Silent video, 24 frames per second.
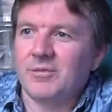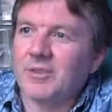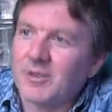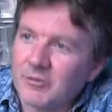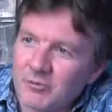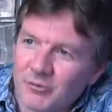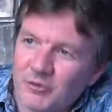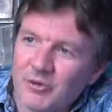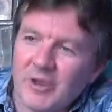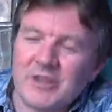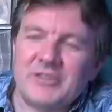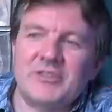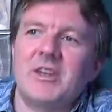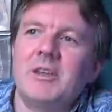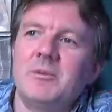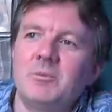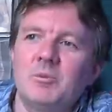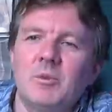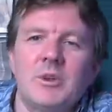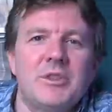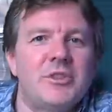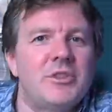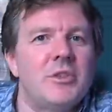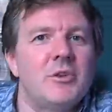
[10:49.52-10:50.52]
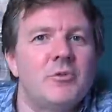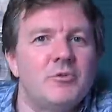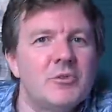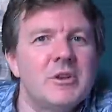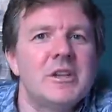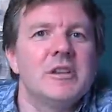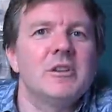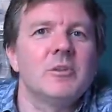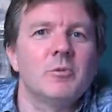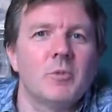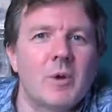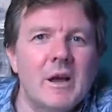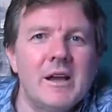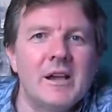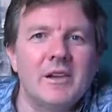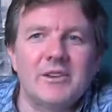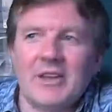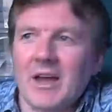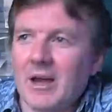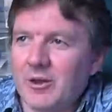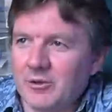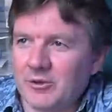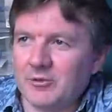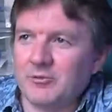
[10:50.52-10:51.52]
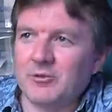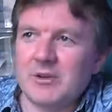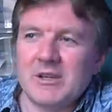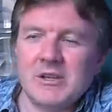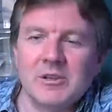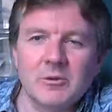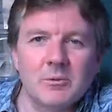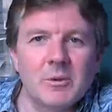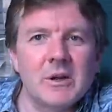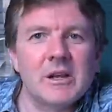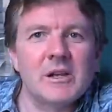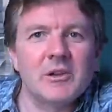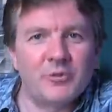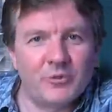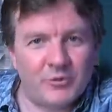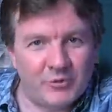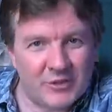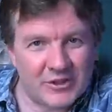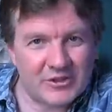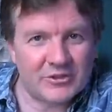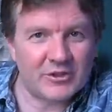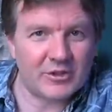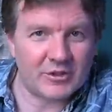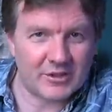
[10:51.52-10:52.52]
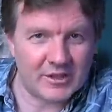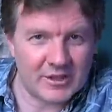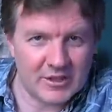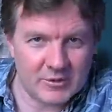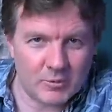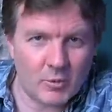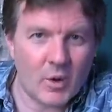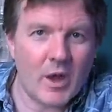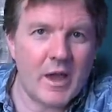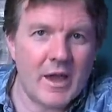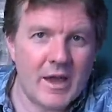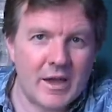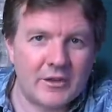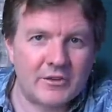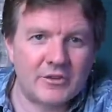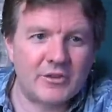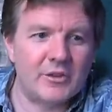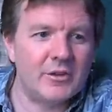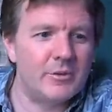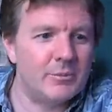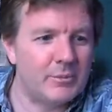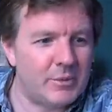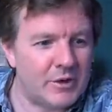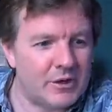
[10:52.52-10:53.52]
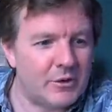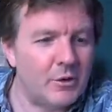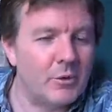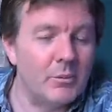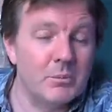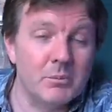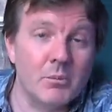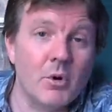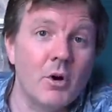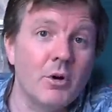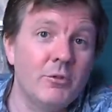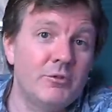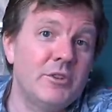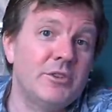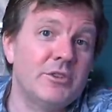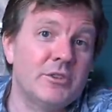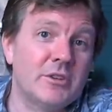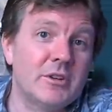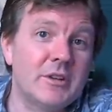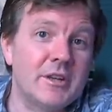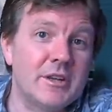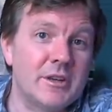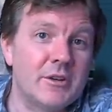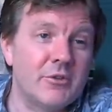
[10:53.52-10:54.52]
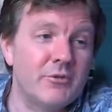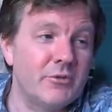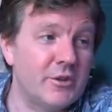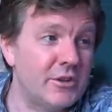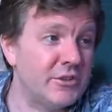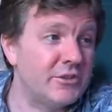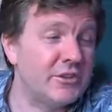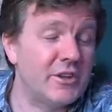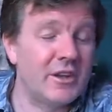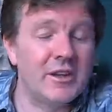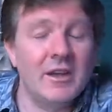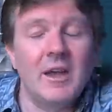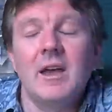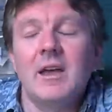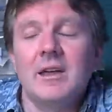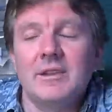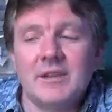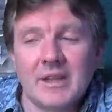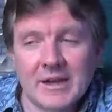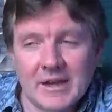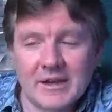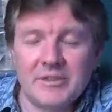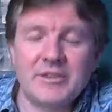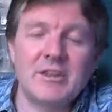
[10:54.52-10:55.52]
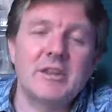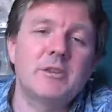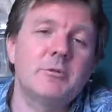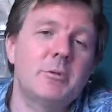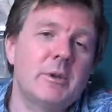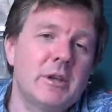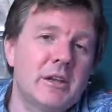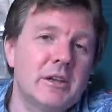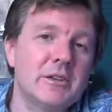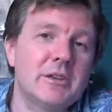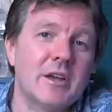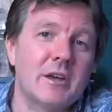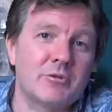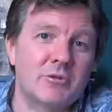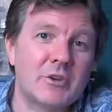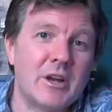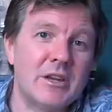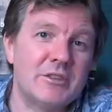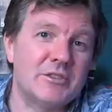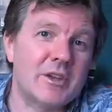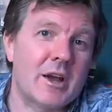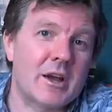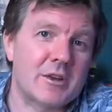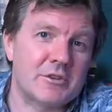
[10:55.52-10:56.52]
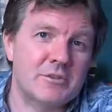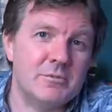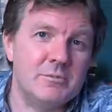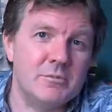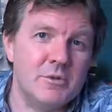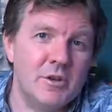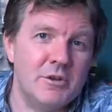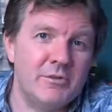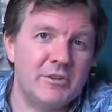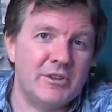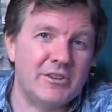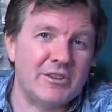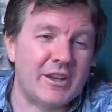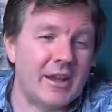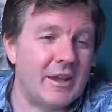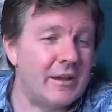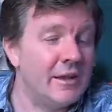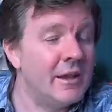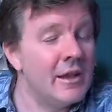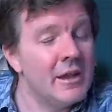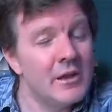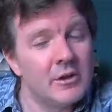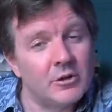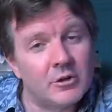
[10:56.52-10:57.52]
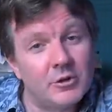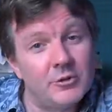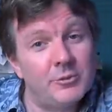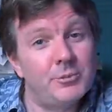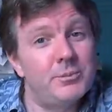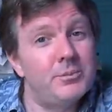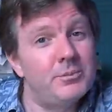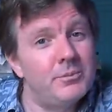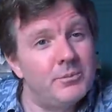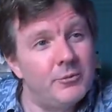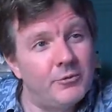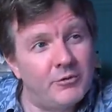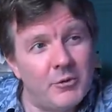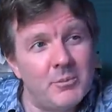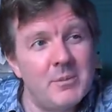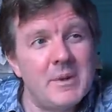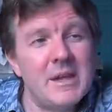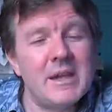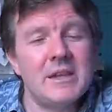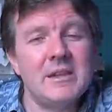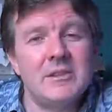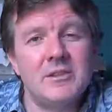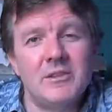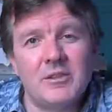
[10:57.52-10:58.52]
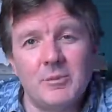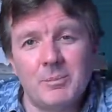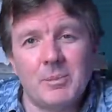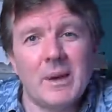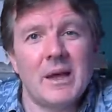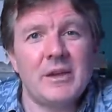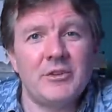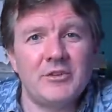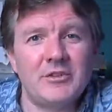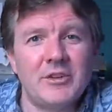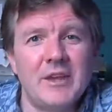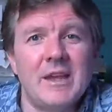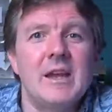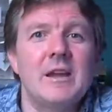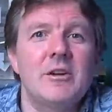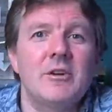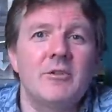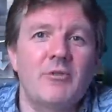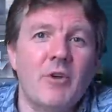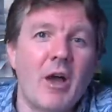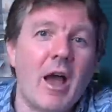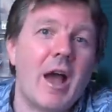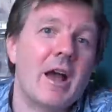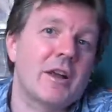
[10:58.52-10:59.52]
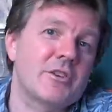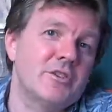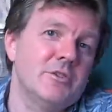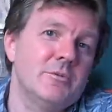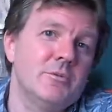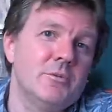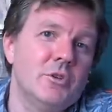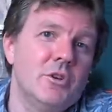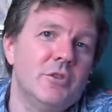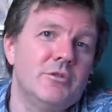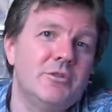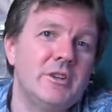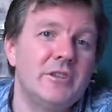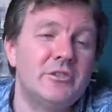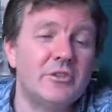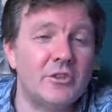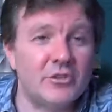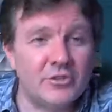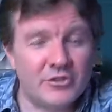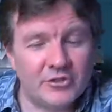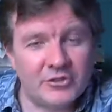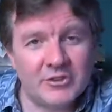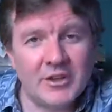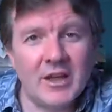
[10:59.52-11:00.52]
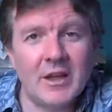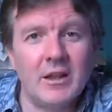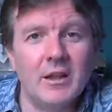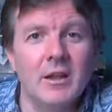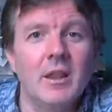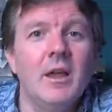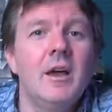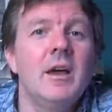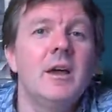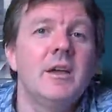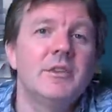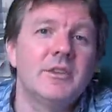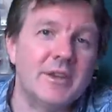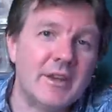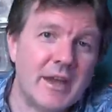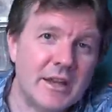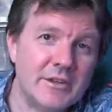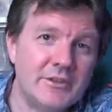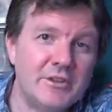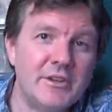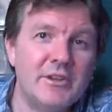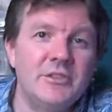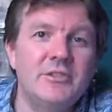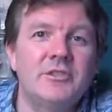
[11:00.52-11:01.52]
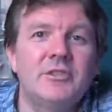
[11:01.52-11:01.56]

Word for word: fit in with the real world, how the real world physically works, and become more physically convincing, then I think we could have great action movies again. Because for me, the best era for action movies is still the nineteen